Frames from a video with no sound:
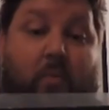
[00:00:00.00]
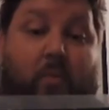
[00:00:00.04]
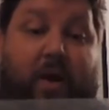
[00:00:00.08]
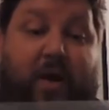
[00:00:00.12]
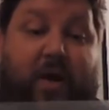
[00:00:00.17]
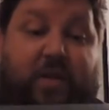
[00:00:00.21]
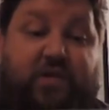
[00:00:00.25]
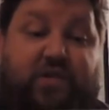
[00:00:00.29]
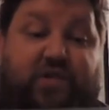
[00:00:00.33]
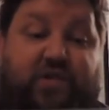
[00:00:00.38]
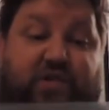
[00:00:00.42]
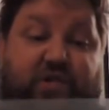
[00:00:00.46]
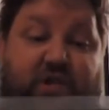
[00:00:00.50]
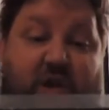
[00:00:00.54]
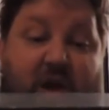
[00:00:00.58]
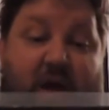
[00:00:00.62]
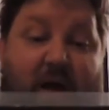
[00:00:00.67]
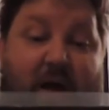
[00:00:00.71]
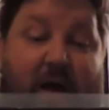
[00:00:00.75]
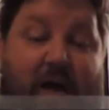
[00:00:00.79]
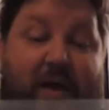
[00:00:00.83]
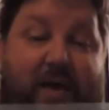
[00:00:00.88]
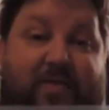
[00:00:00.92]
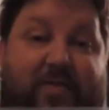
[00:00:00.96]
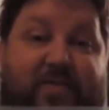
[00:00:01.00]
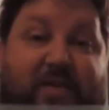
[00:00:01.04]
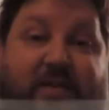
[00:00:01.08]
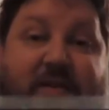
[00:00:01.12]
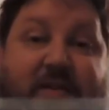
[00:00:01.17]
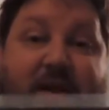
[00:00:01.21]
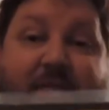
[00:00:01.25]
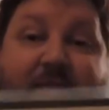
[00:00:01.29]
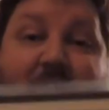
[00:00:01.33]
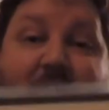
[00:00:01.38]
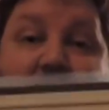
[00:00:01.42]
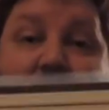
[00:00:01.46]
Which is
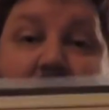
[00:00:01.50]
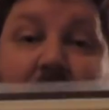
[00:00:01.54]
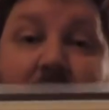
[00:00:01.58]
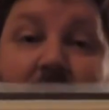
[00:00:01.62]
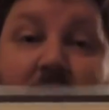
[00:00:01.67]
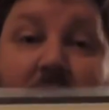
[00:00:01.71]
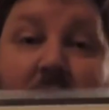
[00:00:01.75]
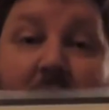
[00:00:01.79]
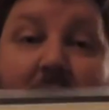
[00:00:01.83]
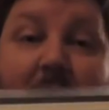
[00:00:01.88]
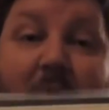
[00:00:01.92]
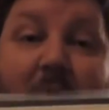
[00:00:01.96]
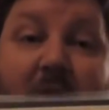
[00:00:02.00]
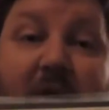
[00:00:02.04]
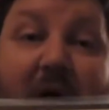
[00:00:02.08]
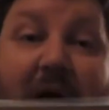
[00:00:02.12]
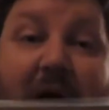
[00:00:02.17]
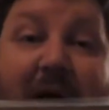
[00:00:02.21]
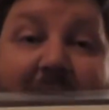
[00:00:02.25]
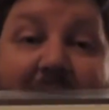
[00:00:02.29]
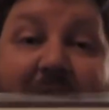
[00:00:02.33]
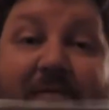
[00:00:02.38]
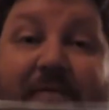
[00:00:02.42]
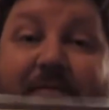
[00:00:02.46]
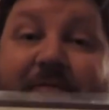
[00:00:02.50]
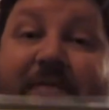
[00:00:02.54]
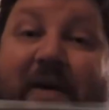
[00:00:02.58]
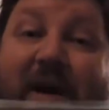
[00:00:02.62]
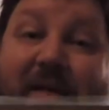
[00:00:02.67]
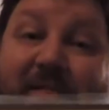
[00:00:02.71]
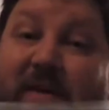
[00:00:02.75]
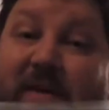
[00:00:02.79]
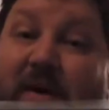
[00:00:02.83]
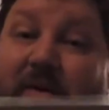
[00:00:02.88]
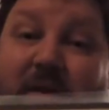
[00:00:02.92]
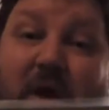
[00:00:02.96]
another one I have. In
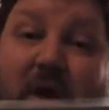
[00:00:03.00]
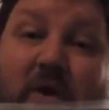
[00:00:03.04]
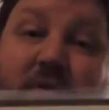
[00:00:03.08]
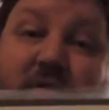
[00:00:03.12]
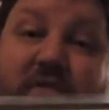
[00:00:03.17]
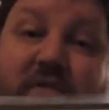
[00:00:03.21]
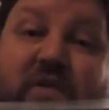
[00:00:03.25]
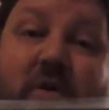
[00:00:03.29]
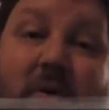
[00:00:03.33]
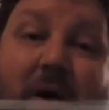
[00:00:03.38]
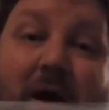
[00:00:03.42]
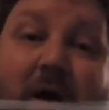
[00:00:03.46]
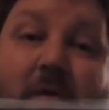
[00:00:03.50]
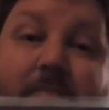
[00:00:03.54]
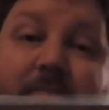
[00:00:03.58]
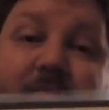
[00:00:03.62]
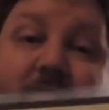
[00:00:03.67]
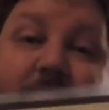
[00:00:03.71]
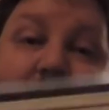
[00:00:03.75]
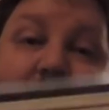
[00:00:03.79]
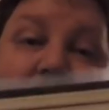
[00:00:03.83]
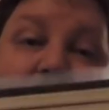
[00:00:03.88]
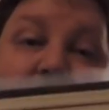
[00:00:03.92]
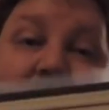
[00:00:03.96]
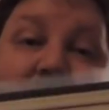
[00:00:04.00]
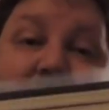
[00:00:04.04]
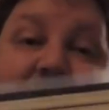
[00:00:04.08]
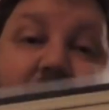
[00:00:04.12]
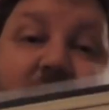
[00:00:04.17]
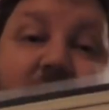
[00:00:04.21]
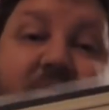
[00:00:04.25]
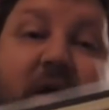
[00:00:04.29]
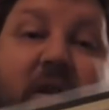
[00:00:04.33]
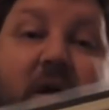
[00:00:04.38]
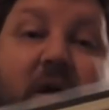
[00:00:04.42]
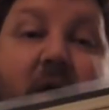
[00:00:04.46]
fact, they're the only two albums by the
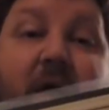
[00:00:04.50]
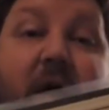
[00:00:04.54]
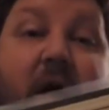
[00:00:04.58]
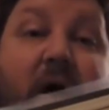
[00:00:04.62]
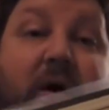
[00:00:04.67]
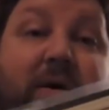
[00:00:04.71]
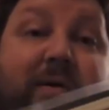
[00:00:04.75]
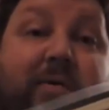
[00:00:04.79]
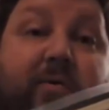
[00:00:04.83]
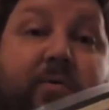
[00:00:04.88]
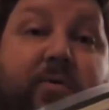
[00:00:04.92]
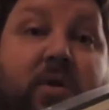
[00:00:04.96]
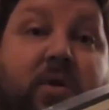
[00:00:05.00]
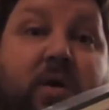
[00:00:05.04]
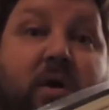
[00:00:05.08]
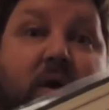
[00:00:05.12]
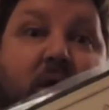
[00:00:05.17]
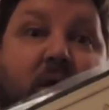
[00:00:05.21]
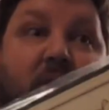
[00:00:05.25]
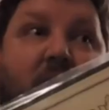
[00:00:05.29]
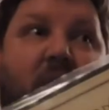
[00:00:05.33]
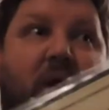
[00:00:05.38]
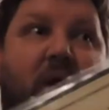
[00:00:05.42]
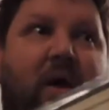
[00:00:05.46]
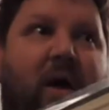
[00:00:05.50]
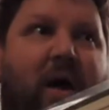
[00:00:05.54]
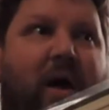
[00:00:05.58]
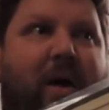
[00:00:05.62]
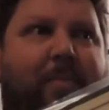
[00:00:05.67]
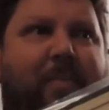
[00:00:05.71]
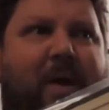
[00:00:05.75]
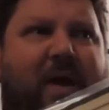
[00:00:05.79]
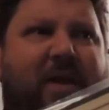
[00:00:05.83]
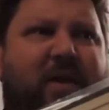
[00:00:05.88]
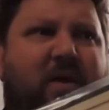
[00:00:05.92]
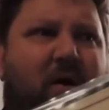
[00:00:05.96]
Grateful Dead I own.
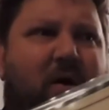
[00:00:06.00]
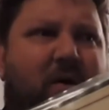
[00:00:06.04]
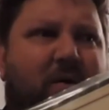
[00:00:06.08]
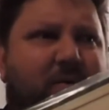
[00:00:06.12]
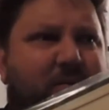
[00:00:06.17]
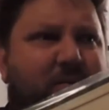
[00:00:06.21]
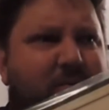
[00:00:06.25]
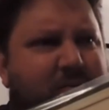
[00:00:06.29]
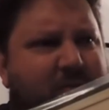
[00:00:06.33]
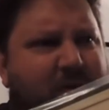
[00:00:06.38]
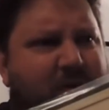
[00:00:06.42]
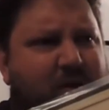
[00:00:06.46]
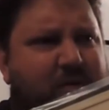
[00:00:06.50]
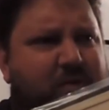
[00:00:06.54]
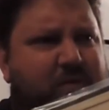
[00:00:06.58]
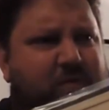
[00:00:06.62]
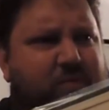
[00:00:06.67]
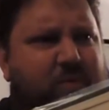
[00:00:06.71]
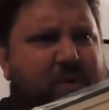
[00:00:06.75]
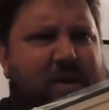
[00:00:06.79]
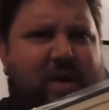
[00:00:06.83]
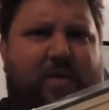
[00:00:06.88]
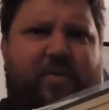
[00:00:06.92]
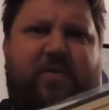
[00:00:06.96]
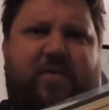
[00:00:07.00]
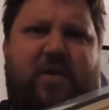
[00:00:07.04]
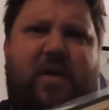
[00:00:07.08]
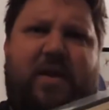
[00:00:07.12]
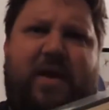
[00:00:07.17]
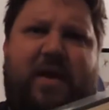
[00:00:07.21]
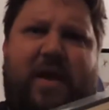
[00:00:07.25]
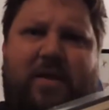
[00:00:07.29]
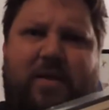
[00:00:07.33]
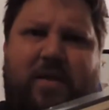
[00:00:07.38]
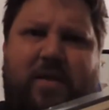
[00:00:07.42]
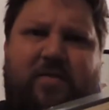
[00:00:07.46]
I got those when I was kind
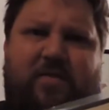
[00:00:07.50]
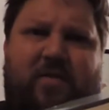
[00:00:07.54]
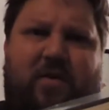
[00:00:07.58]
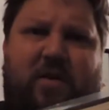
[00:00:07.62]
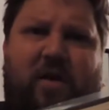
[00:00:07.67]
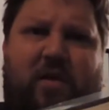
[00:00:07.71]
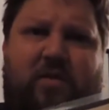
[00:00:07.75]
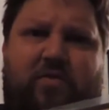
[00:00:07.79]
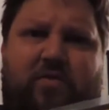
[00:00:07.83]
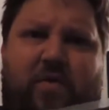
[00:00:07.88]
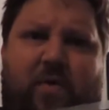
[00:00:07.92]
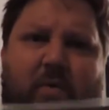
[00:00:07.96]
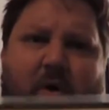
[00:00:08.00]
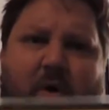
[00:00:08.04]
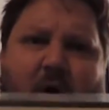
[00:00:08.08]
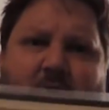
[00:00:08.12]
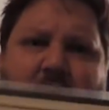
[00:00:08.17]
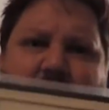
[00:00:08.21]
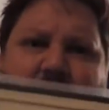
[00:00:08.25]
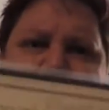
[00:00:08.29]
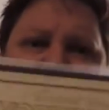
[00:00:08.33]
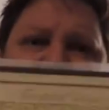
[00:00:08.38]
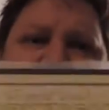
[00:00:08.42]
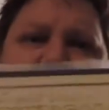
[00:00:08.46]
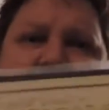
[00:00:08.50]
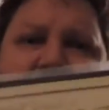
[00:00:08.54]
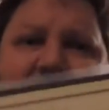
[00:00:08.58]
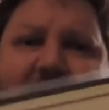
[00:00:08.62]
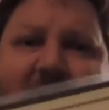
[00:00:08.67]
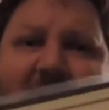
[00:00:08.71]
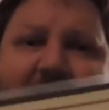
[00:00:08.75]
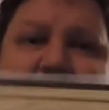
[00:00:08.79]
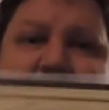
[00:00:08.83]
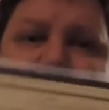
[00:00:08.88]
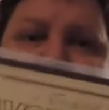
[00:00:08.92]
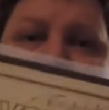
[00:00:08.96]
of getting into country rock, and this does
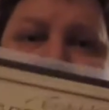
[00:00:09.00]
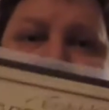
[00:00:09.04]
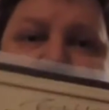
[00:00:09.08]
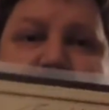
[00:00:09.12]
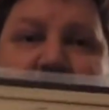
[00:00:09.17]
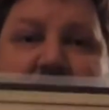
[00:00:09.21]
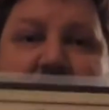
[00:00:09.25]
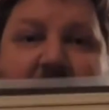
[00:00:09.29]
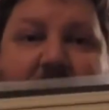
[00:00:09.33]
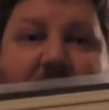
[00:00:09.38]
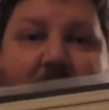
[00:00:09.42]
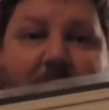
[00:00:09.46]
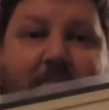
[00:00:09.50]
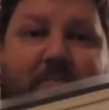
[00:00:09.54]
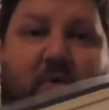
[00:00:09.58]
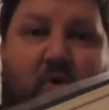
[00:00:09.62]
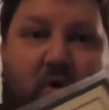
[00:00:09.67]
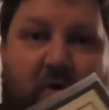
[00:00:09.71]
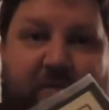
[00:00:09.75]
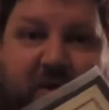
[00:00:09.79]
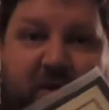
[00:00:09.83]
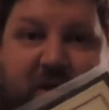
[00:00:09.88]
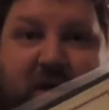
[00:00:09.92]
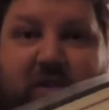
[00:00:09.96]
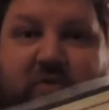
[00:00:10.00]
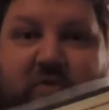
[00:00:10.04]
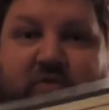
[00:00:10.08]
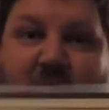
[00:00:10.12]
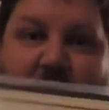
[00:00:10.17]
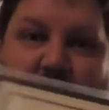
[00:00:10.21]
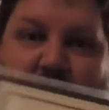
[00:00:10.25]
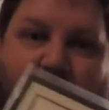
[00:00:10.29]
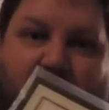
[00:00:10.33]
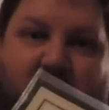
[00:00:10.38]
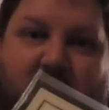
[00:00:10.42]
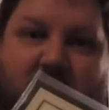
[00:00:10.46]
have more of a
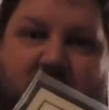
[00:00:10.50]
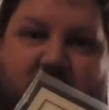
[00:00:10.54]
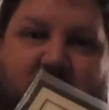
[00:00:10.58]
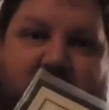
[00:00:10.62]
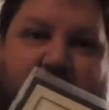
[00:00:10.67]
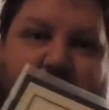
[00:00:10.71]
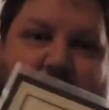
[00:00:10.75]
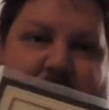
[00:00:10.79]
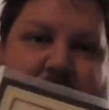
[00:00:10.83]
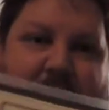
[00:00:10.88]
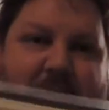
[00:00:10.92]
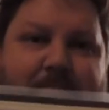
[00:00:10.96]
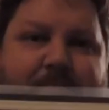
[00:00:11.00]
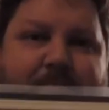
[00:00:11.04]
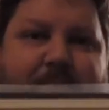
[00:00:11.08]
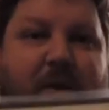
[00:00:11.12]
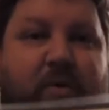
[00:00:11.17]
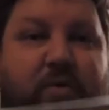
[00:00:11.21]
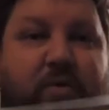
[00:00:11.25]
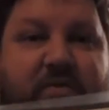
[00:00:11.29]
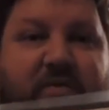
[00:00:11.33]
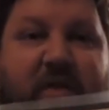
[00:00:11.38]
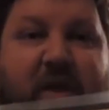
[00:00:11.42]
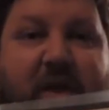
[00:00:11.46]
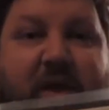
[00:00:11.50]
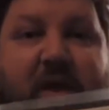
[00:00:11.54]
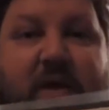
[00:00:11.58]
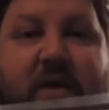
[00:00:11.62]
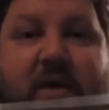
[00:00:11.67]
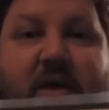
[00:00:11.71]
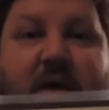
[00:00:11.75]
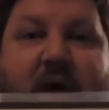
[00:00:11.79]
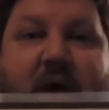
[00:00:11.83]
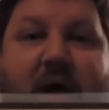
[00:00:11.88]
country rock, a bit bluesy,